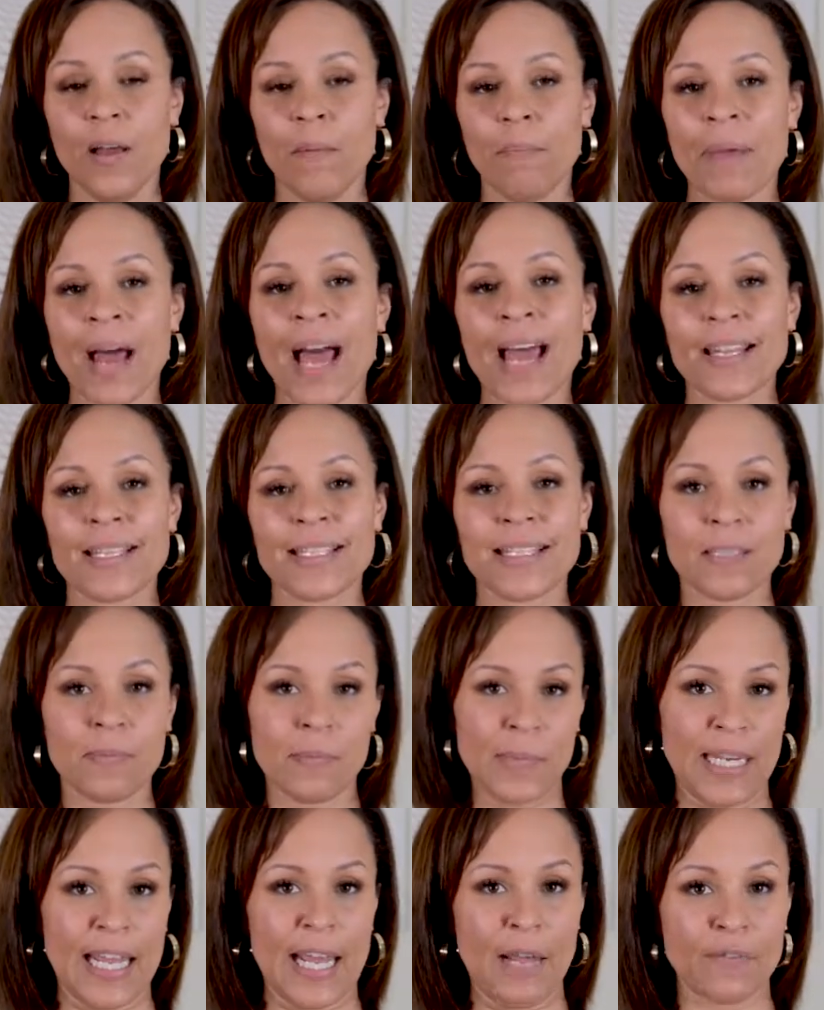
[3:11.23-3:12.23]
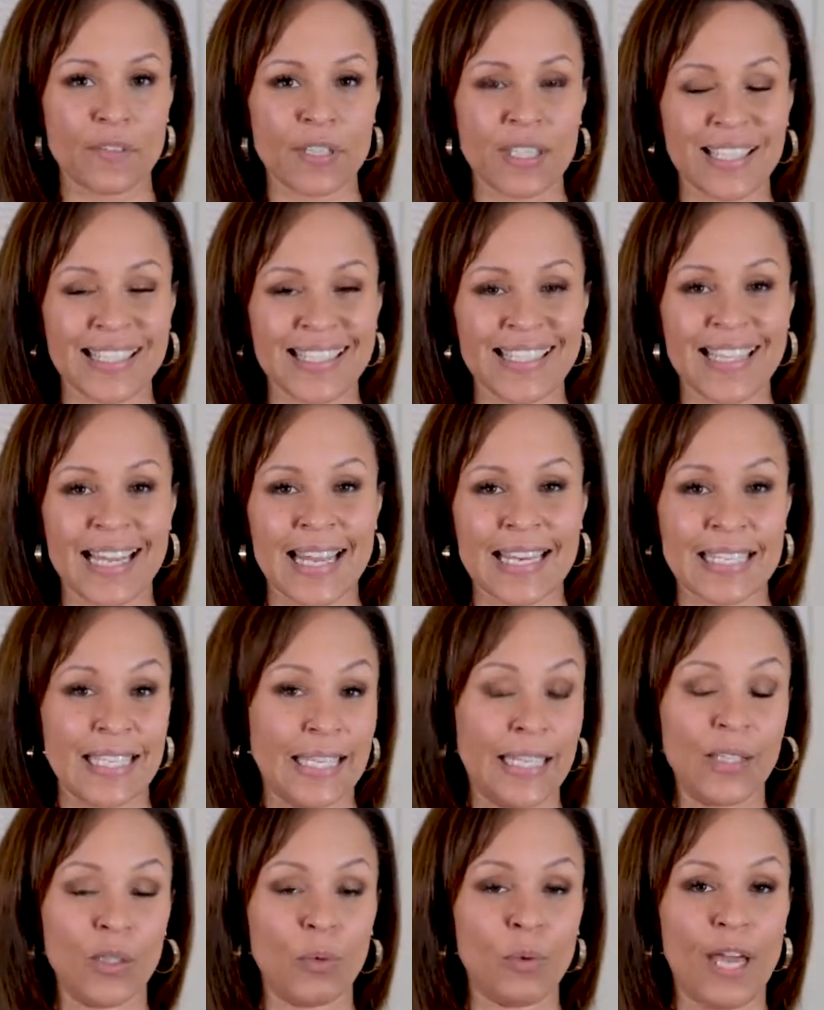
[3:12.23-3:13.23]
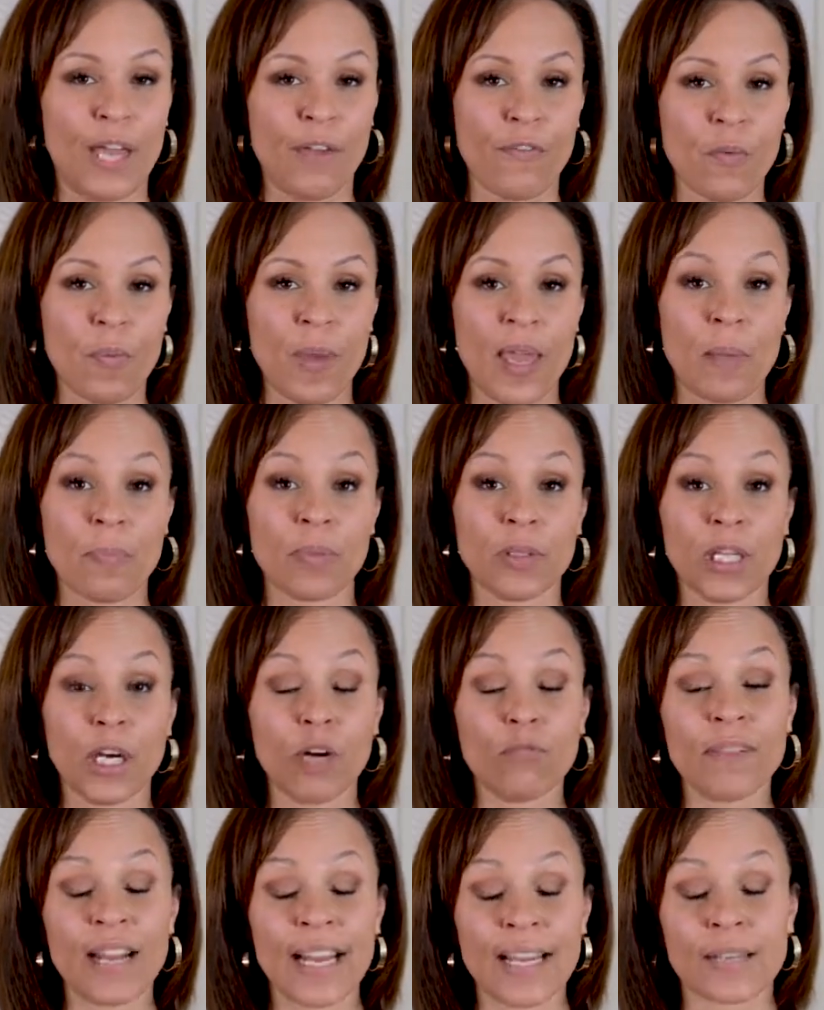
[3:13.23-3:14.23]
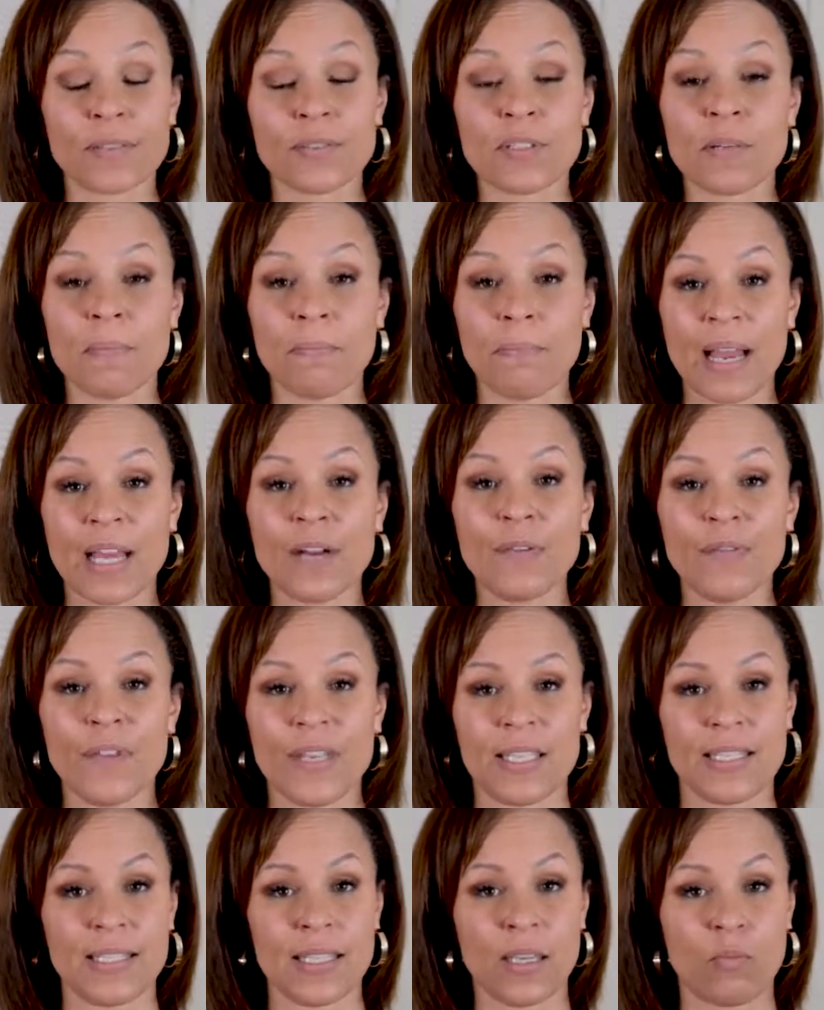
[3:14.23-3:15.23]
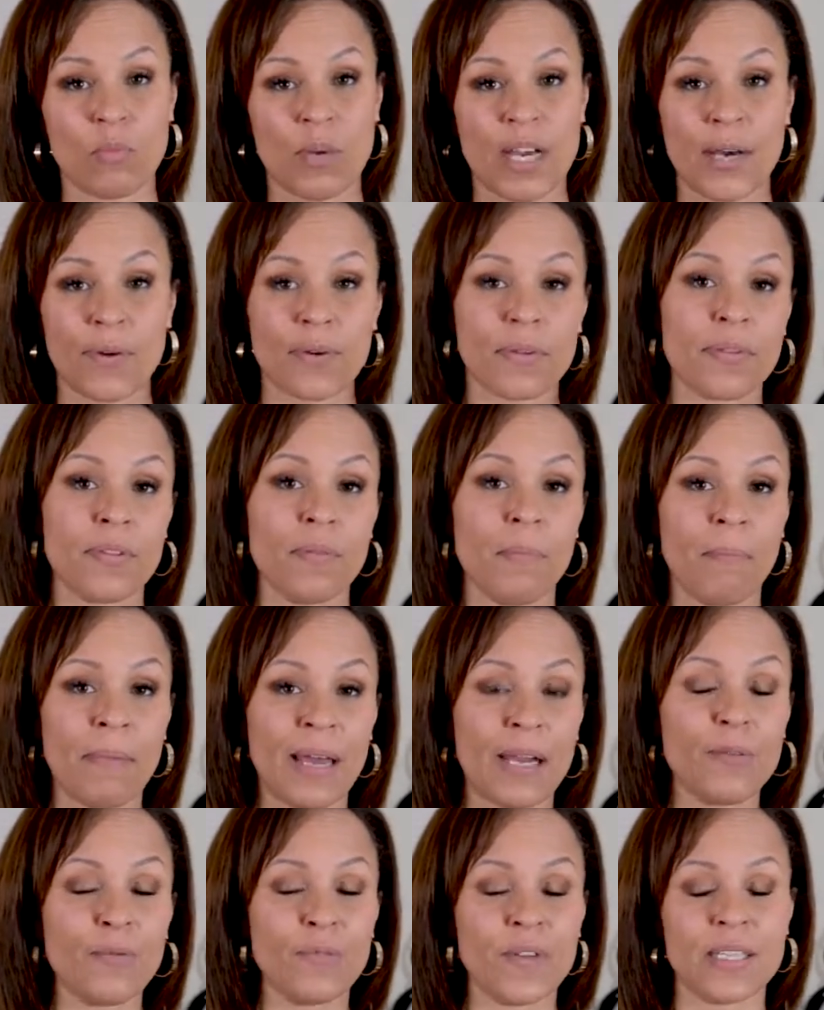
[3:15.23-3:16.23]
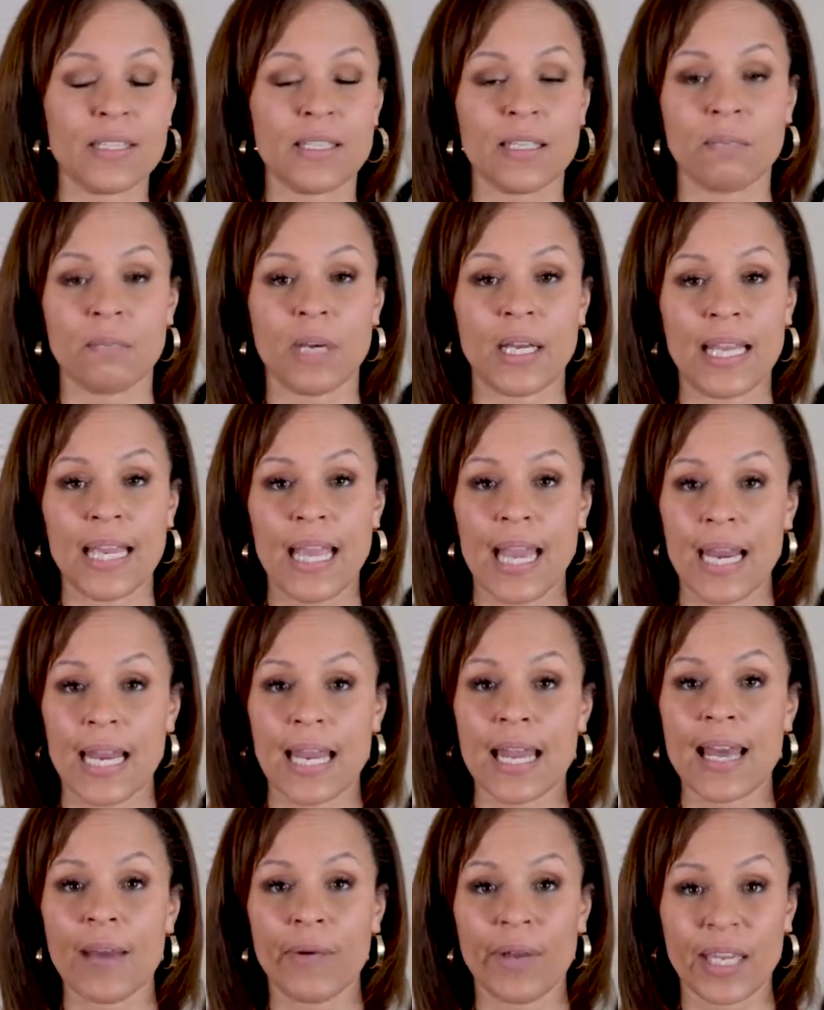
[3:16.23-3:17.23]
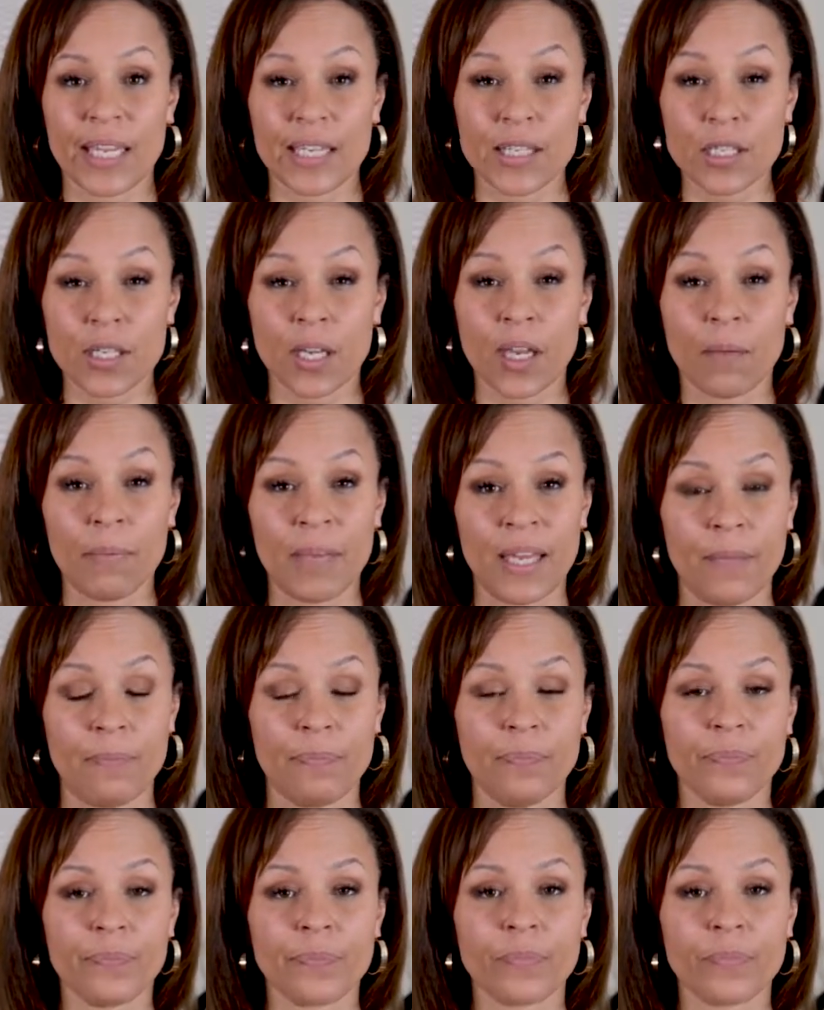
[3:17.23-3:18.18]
patterns and beliefs that are standing in the way for people around manifesting wealth, manifesting money, and allowing it to come in.